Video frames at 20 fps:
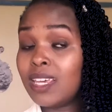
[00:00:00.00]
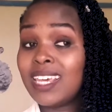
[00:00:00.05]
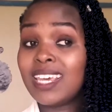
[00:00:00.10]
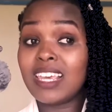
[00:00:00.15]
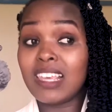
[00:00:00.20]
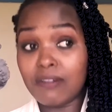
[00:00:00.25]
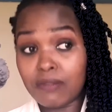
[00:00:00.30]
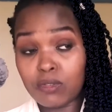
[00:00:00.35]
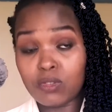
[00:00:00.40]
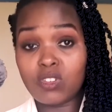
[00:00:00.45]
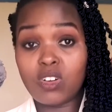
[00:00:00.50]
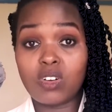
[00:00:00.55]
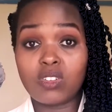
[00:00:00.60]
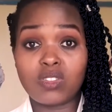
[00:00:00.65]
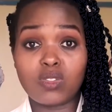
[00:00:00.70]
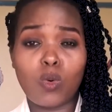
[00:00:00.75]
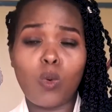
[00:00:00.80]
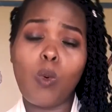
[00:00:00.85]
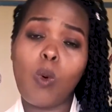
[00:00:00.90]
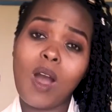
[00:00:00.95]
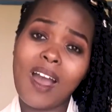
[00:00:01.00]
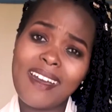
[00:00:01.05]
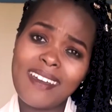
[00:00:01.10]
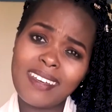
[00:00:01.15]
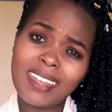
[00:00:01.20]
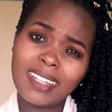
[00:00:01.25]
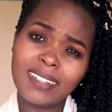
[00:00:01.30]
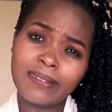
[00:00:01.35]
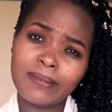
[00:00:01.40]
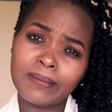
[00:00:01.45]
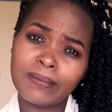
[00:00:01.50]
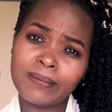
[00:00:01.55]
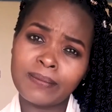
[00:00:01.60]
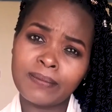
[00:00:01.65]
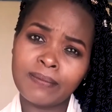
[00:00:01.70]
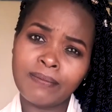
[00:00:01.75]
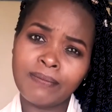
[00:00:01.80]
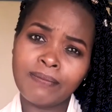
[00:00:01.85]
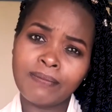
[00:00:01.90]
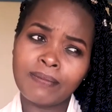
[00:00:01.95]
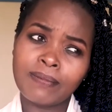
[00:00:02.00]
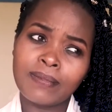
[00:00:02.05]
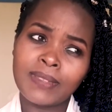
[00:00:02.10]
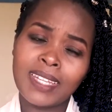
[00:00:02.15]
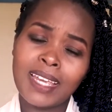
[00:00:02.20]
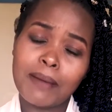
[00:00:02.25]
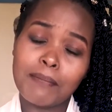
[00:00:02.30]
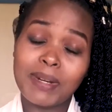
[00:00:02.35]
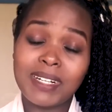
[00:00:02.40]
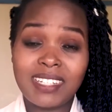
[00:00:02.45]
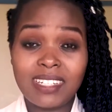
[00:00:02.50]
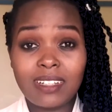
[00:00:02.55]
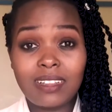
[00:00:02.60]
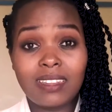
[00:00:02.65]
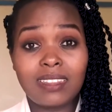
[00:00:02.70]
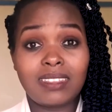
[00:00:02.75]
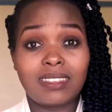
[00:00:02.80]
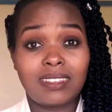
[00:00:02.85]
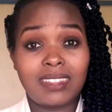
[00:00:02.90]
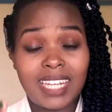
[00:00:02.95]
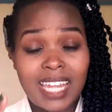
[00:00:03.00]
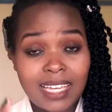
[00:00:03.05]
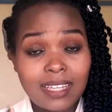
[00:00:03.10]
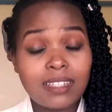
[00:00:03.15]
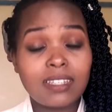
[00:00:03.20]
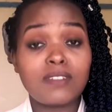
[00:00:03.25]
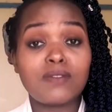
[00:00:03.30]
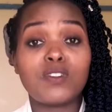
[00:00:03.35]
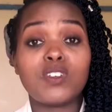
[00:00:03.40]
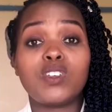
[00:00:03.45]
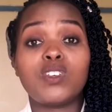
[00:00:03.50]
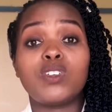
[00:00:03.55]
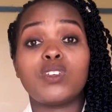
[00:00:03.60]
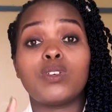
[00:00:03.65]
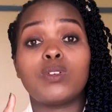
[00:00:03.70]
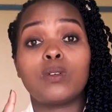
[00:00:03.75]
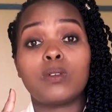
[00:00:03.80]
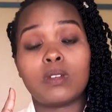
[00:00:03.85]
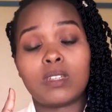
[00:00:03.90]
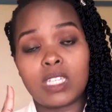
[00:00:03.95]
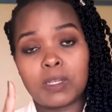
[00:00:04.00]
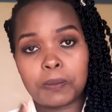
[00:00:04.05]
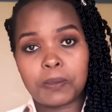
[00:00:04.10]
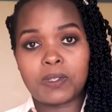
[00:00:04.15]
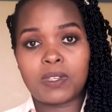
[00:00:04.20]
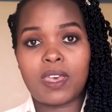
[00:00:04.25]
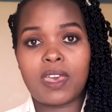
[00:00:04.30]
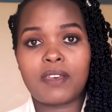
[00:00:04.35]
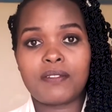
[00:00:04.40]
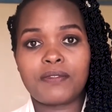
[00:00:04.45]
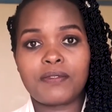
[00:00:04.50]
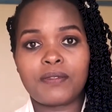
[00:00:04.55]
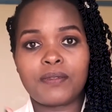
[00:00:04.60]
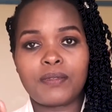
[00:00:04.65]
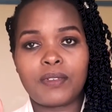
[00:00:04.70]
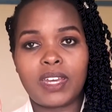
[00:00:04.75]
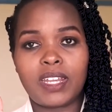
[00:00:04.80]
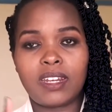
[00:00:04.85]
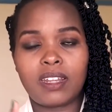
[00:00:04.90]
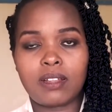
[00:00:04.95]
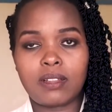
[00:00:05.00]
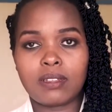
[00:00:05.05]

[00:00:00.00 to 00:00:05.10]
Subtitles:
If you don't, why? But till next video, keep safe, and I'll